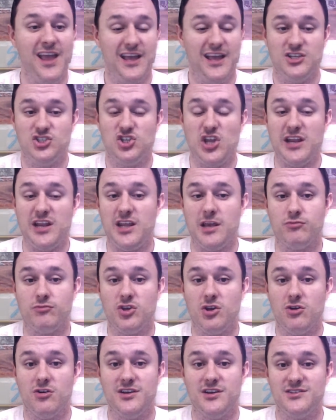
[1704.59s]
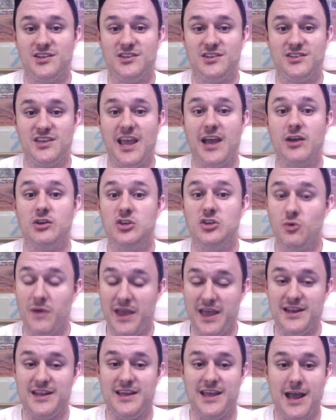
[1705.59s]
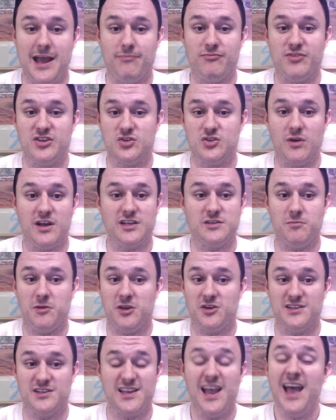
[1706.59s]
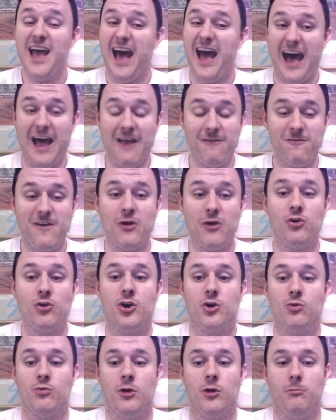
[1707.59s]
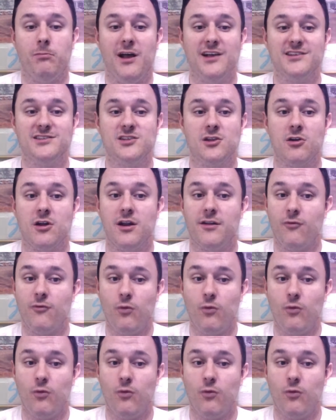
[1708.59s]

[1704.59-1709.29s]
And JD, I'm curious to see how you handicap this race because I found it a real puzzler, and if